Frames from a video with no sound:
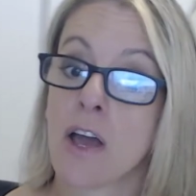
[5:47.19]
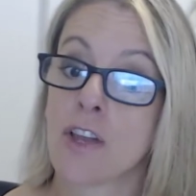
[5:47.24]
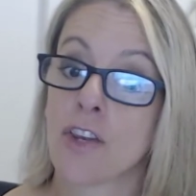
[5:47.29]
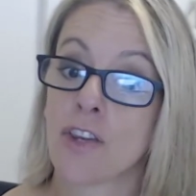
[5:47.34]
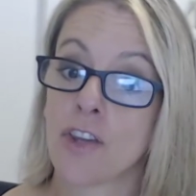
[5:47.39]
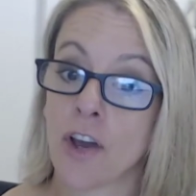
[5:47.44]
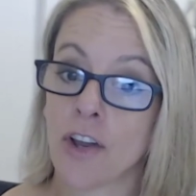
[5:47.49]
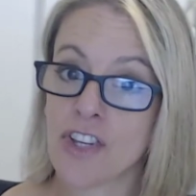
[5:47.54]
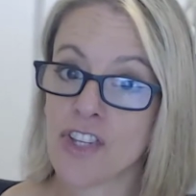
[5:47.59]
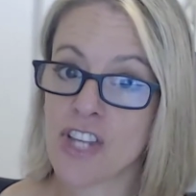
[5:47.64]

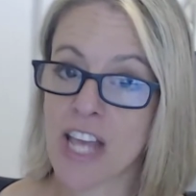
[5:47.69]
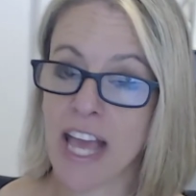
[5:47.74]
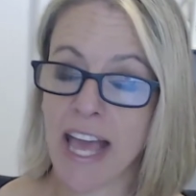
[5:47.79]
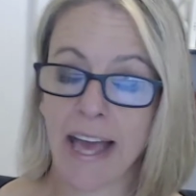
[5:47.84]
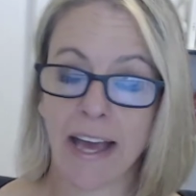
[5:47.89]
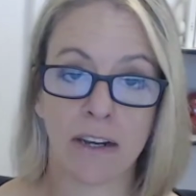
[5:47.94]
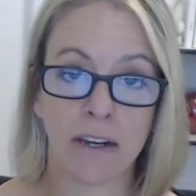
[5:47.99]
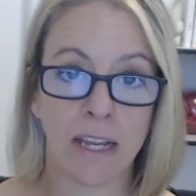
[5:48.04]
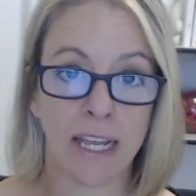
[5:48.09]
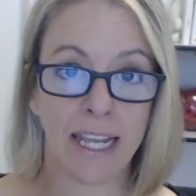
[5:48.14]
note
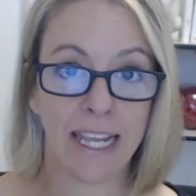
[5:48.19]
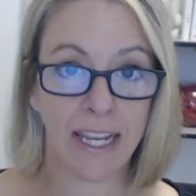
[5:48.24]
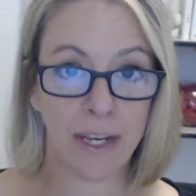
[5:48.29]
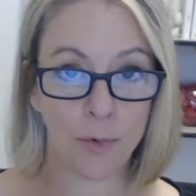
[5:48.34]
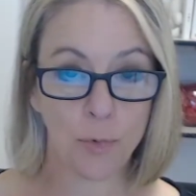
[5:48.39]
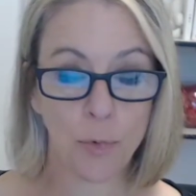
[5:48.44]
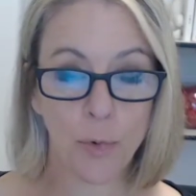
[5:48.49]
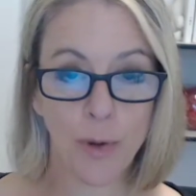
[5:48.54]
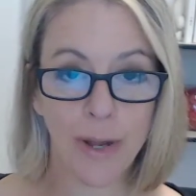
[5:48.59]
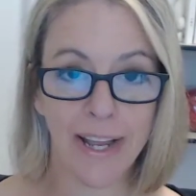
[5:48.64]
down
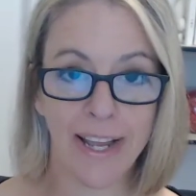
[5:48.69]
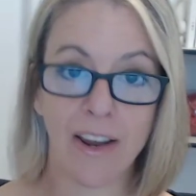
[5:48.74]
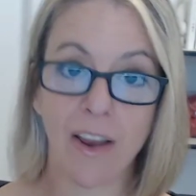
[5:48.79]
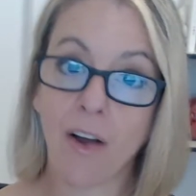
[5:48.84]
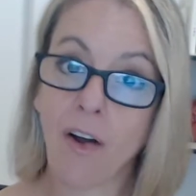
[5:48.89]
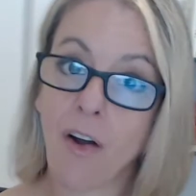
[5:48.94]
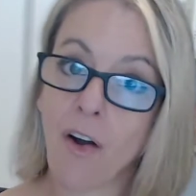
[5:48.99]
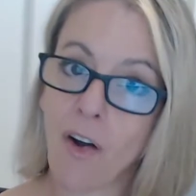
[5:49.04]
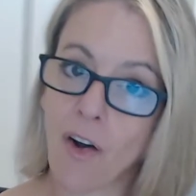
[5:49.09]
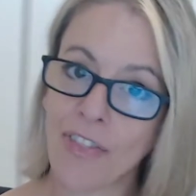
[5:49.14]
in red
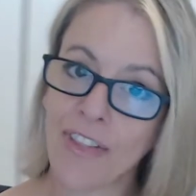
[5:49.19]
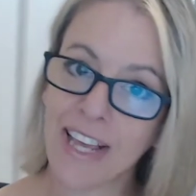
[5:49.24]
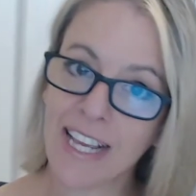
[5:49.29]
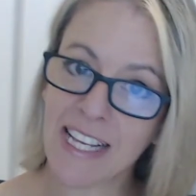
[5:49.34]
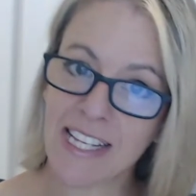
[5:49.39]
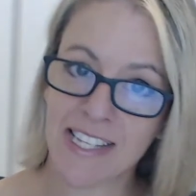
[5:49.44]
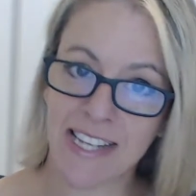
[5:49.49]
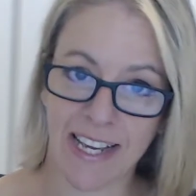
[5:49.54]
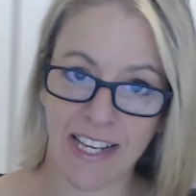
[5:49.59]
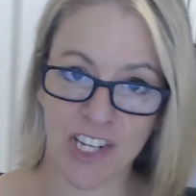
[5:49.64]
on
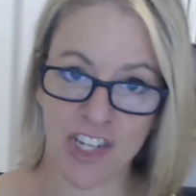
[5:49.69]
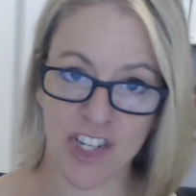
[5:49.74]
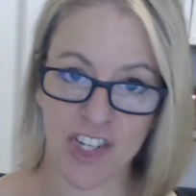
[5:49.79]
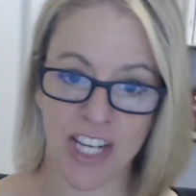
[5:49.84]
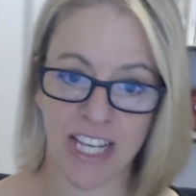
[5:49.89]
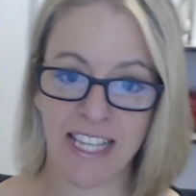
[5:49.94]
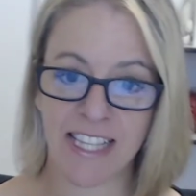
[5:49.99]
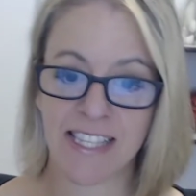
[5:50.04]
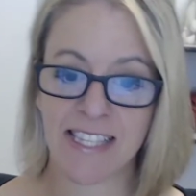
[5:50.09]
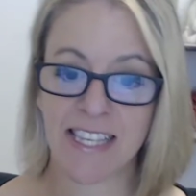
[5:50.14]
their day
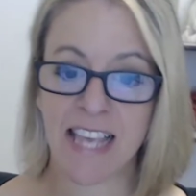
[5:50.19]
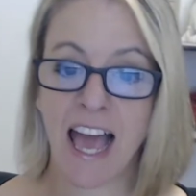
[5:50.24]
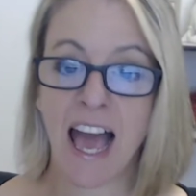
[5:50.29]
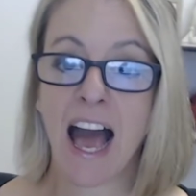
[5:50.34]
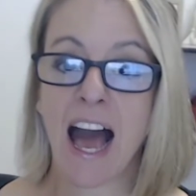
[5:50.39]
sheets